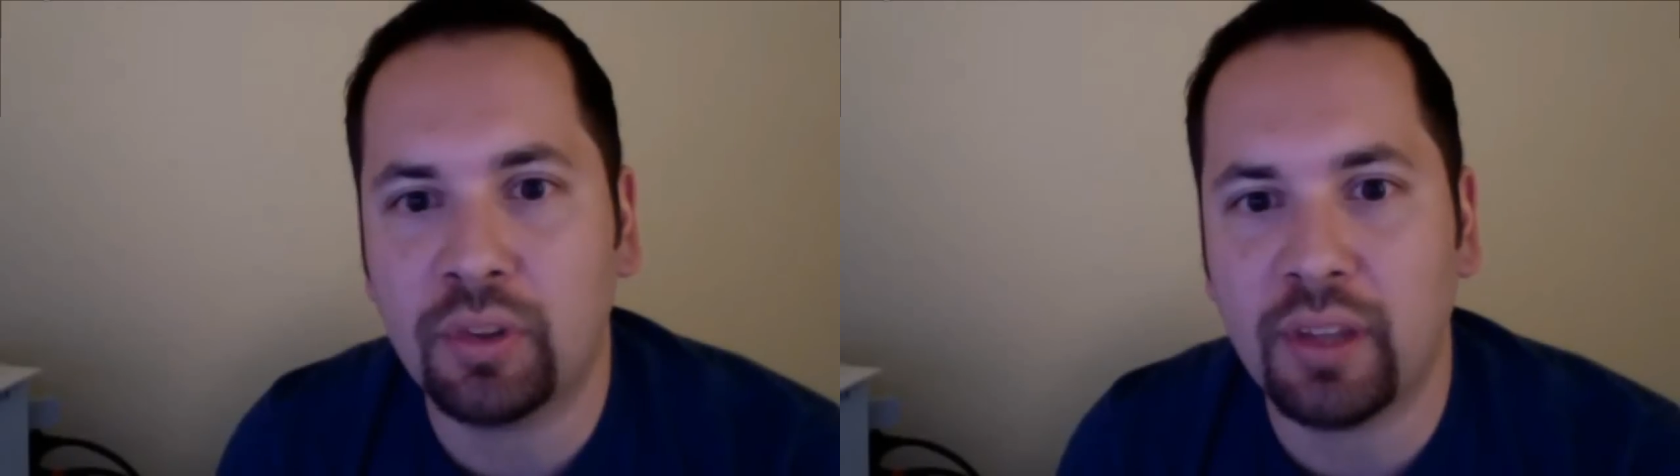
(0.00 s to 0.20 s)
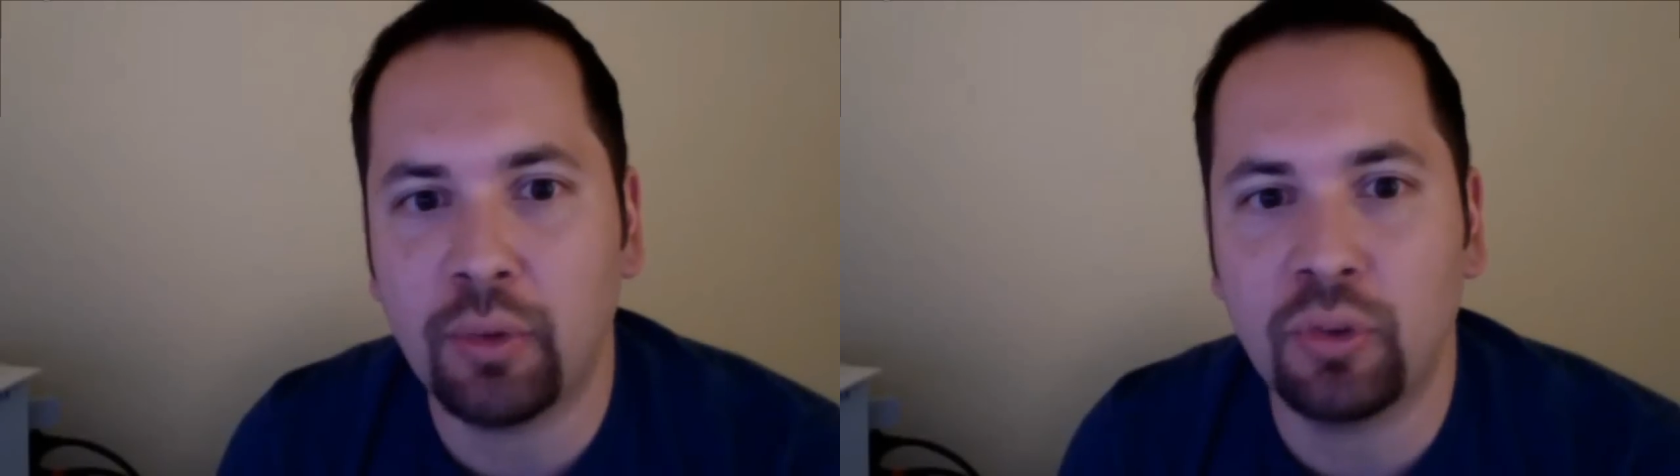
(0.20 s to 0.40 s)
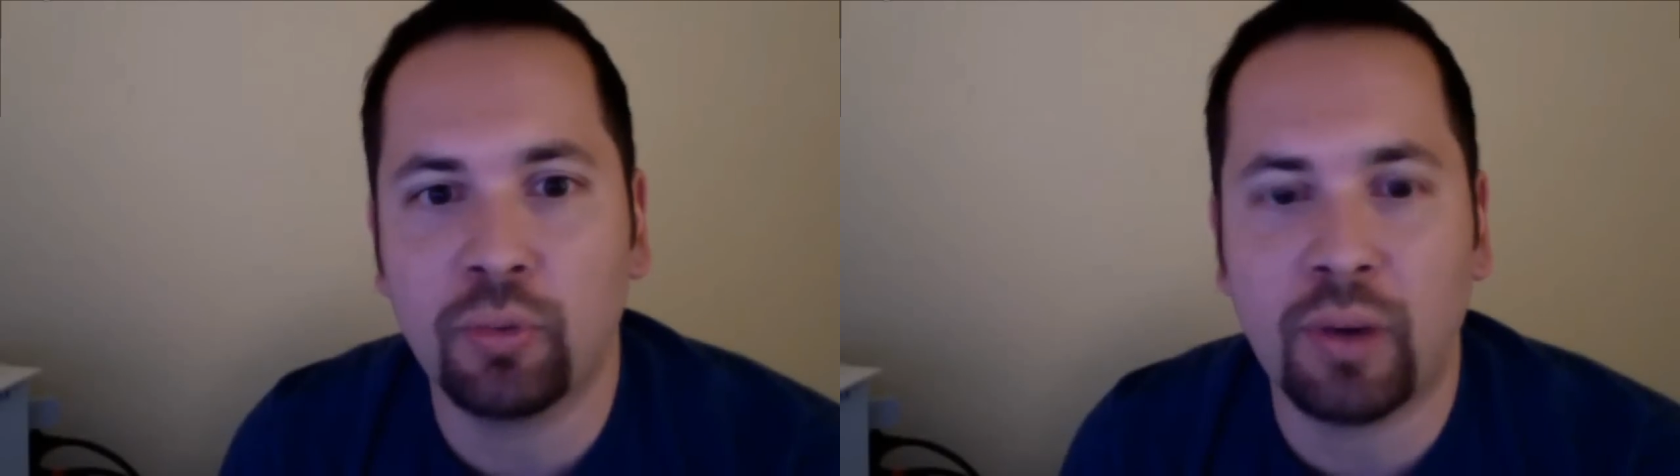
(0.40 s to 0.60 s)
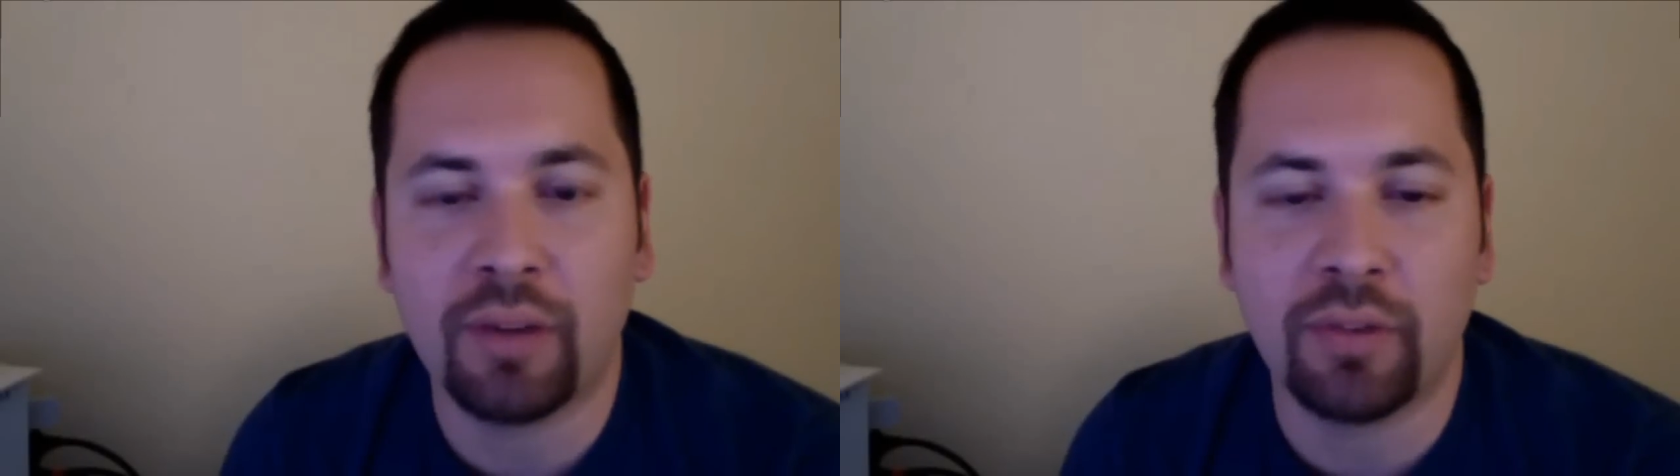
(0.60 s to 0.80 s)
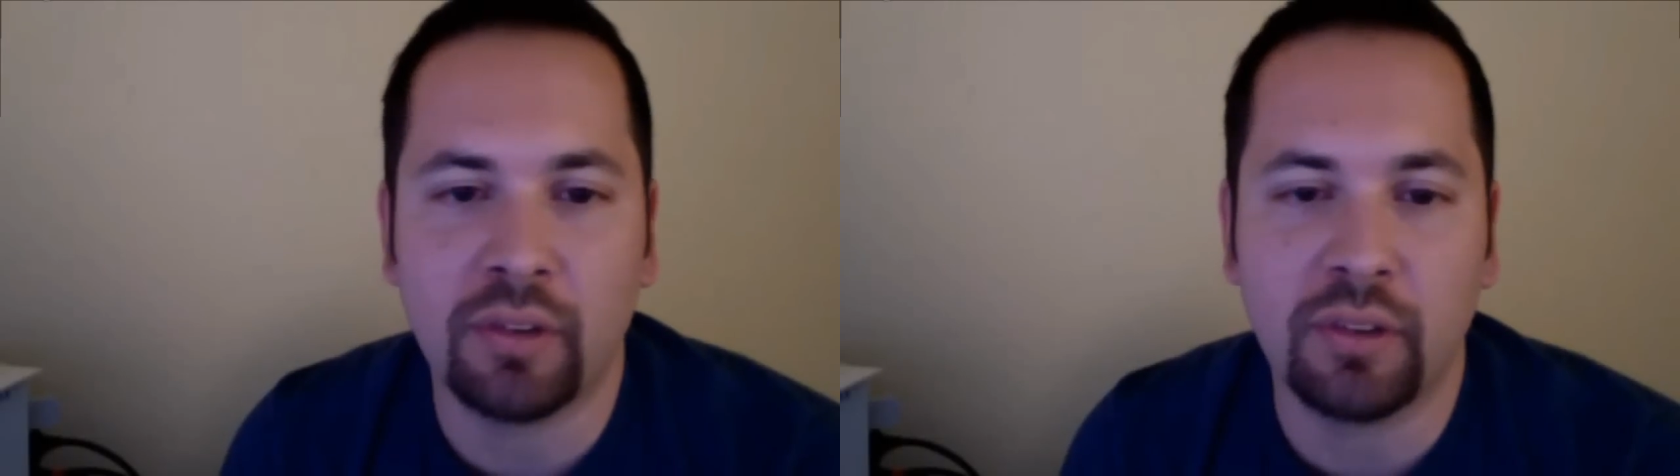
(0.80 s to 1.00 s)
that he was
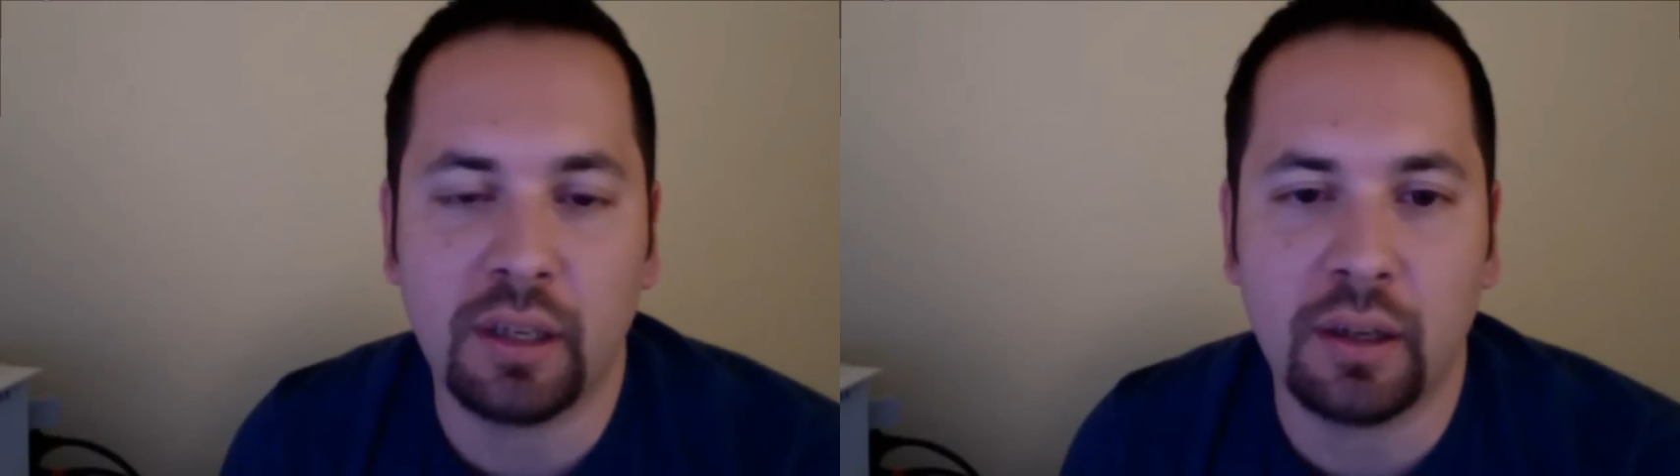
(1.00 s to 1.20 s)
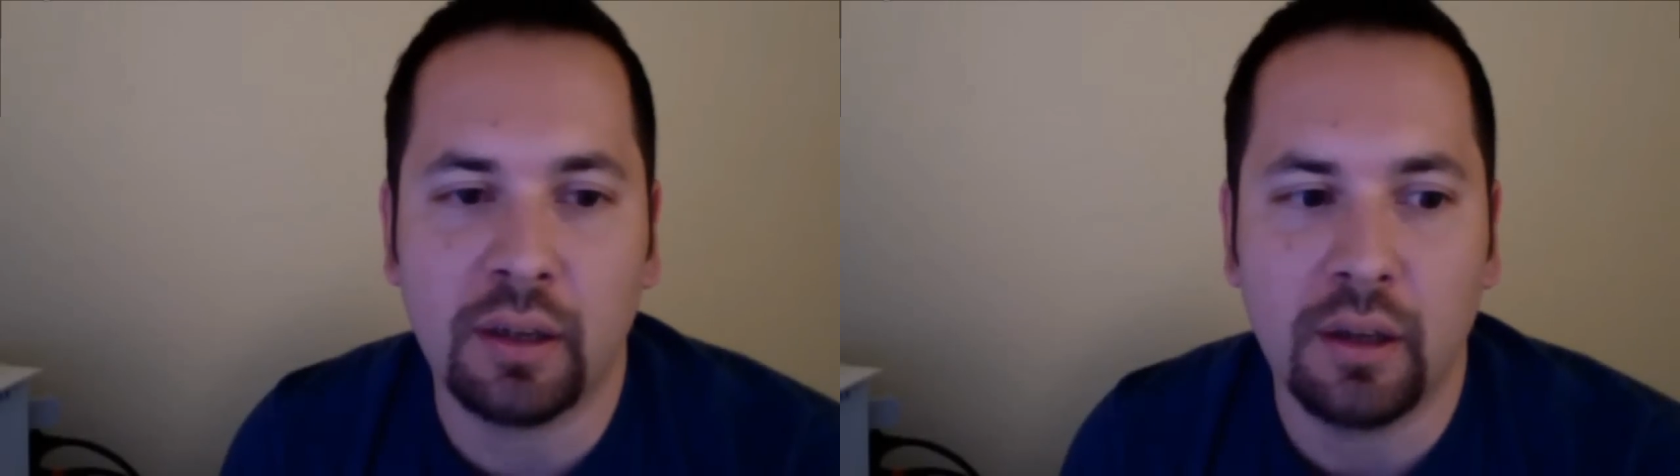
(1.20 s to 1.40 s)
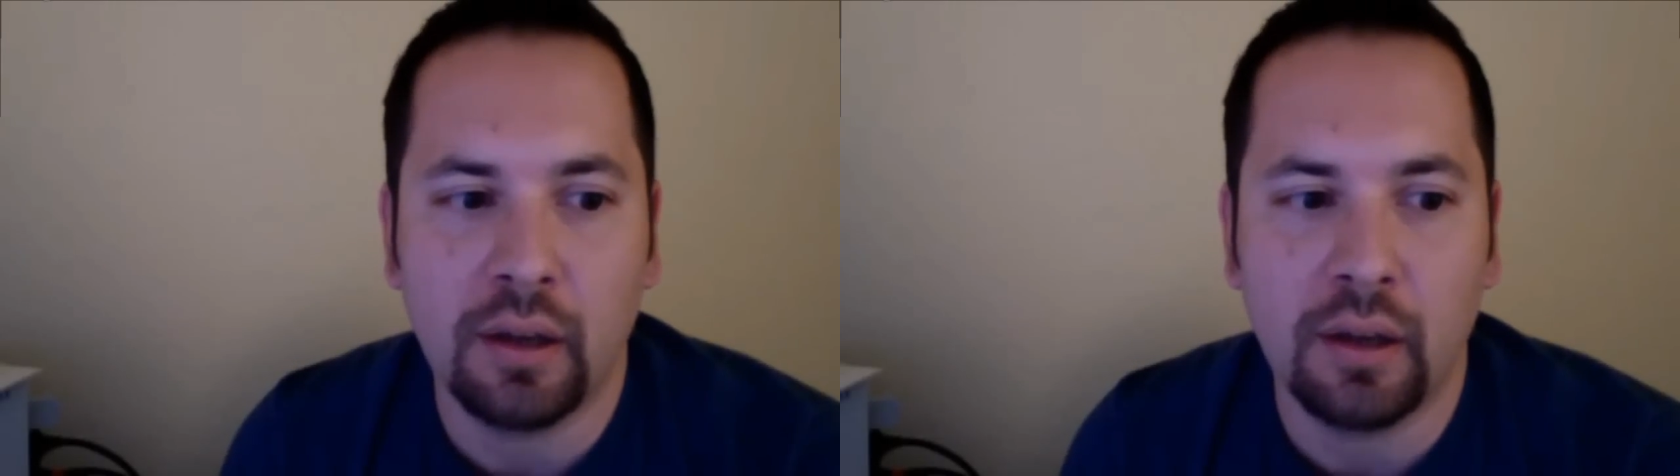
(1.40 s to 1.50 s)
referencing